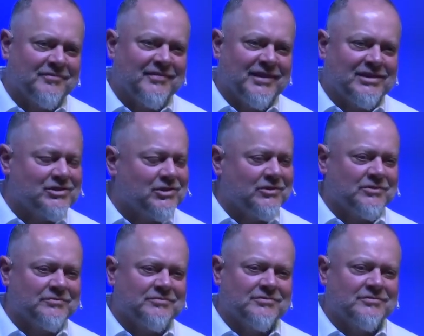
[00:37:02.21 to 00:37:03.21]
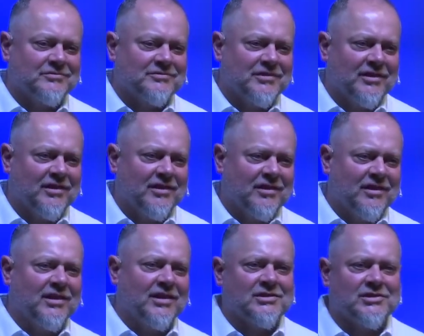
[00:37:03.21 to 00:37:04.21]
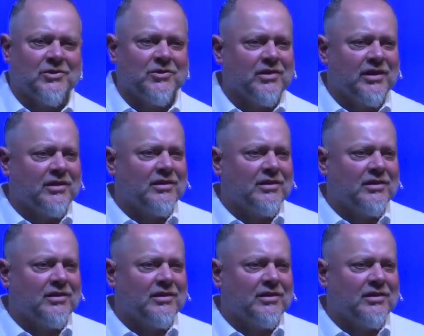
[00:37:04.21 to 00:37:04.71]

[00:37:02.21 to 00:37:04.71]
That's cool. That's so great.